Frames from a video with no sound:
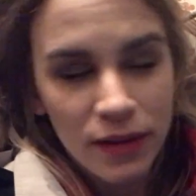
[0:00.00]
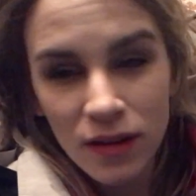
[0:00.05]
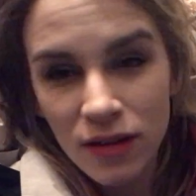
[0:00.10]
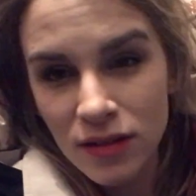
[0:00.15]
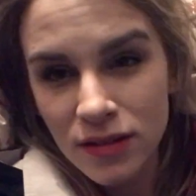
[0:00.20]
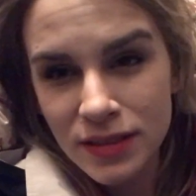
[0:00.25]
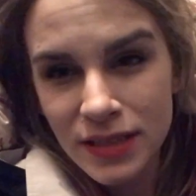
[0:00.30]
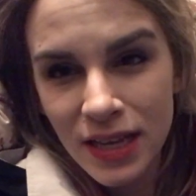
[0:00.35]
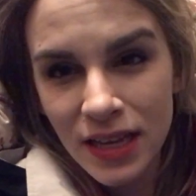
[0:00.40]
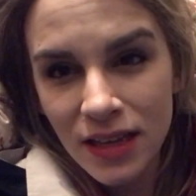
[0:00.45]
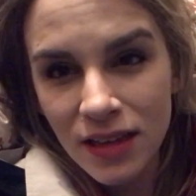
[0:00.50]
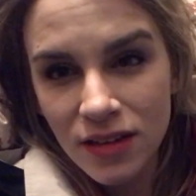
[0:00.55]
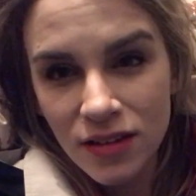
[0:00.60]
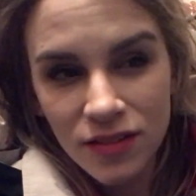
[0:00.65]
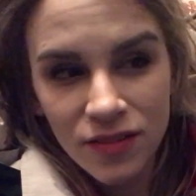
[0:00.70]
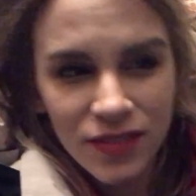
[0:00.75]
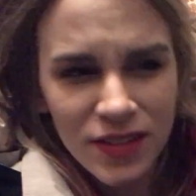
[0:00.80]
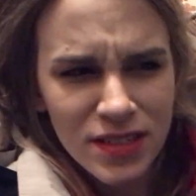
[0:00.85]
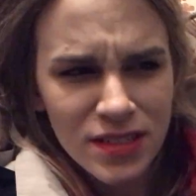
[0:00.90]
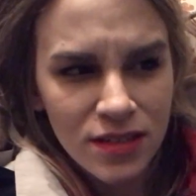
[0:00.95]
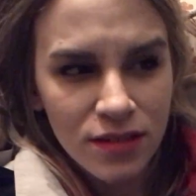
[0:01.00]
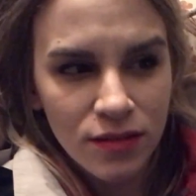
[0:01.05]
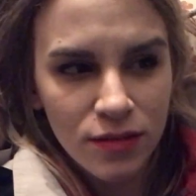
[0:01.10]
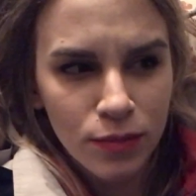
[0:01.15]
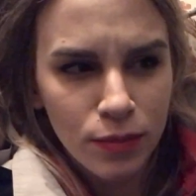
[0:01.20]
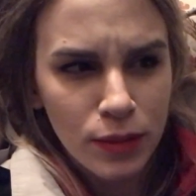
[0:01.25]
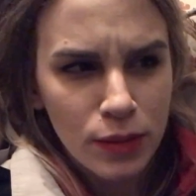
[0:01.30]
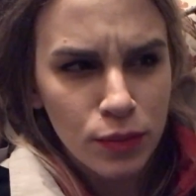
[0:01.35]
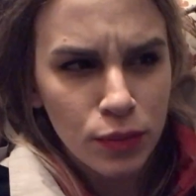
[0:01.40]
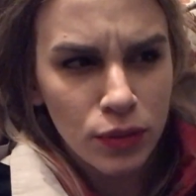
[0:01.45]
all day interfacing
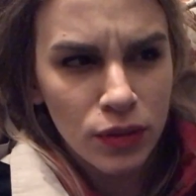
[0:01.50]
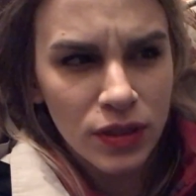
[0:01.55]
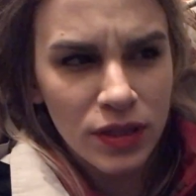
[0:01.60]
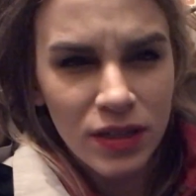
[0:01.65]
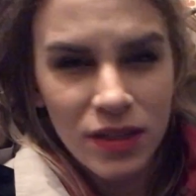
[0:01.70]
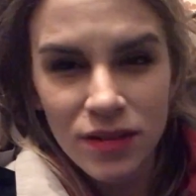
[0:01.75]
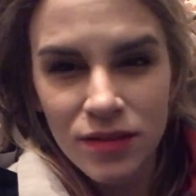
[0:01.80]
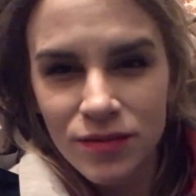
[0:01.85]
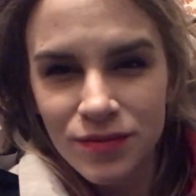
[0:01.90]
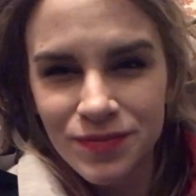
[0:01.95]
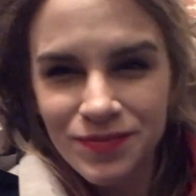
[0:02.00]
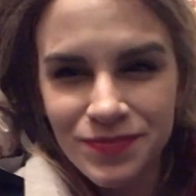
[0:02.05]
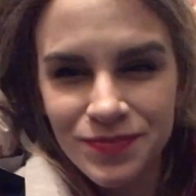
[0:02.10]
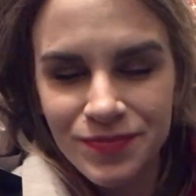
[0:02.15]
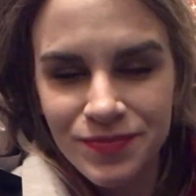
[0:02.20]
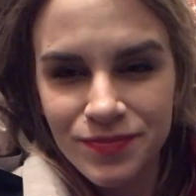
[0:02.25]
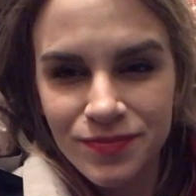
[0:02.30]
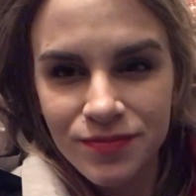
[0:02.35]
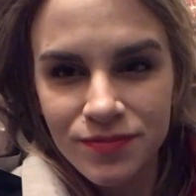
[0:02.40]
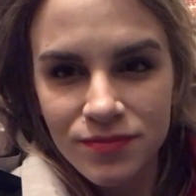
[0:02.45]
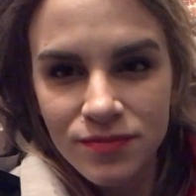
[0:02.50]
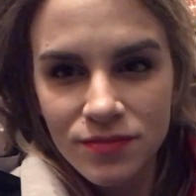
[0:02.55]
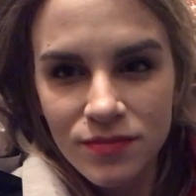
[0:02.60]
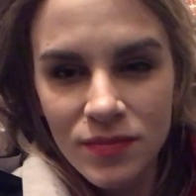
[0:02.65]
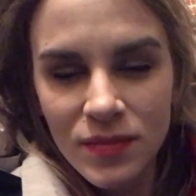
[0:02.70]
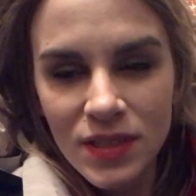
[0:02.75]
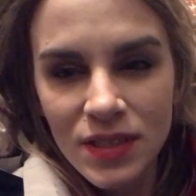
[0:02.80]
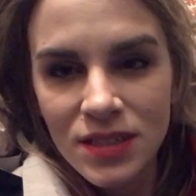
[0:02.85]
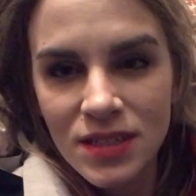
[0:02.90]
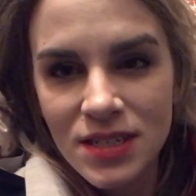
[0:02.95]
with people, you know?
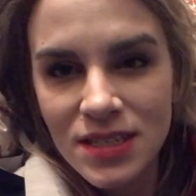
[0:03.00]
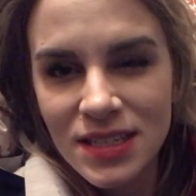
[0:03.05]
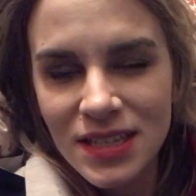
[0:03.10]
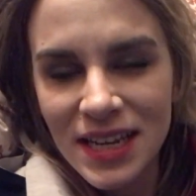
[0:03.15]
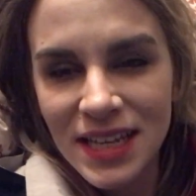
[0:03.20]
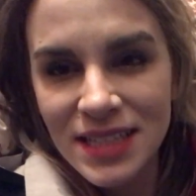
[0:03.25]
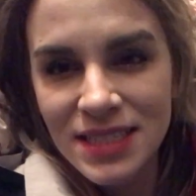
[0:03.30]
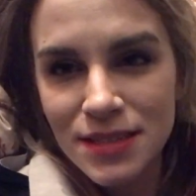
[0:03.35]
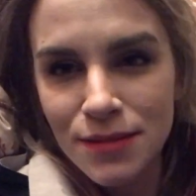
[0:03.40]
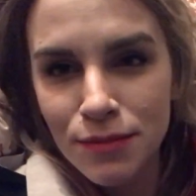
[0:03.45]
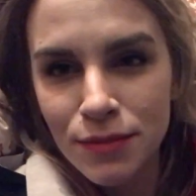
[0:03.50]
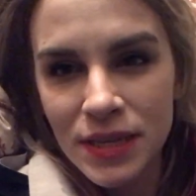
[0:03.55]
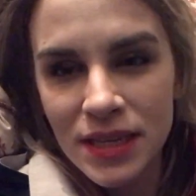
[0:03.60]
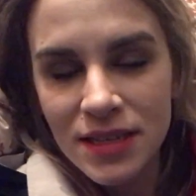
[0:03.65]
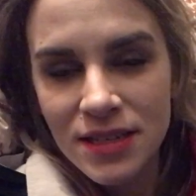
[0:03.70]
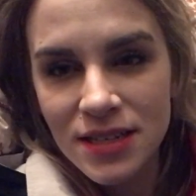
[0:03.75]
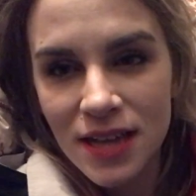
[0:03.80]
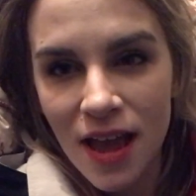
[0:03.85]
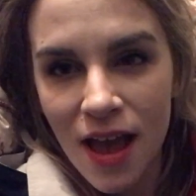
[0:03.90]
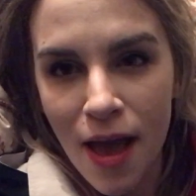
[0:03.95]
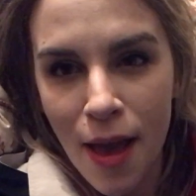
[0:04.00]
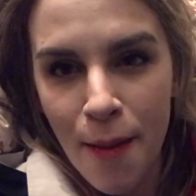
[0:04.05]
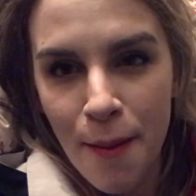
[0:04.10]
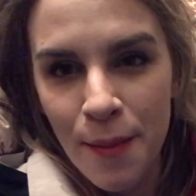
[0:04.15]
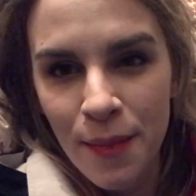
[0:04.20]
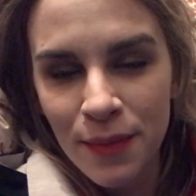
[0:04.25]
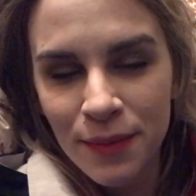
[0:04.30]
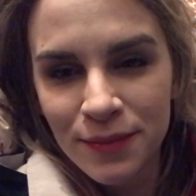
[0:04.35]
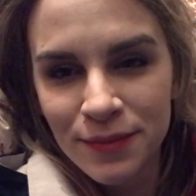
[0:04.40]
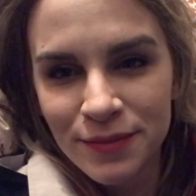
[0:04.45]
I just need some me
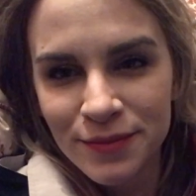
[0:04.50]
time.